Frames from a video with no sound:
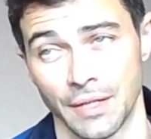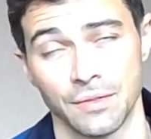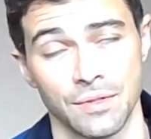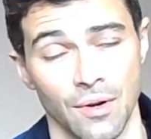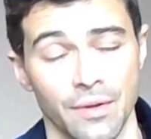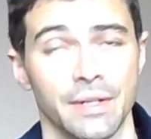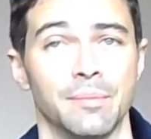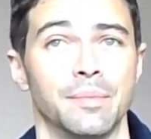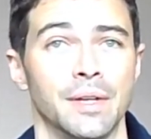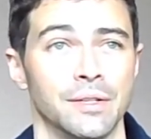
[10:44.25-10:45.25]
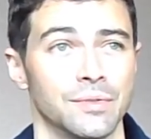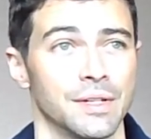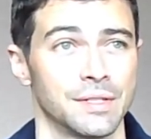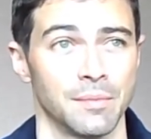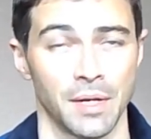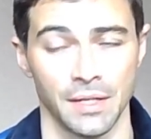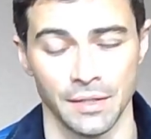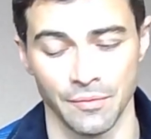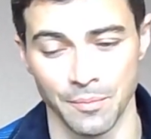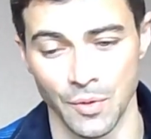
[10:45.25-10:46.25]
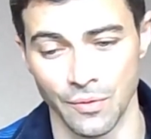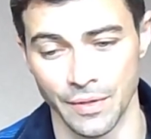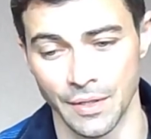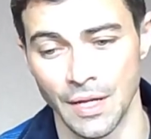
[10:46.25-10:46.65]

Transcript: There's already interest in making the movie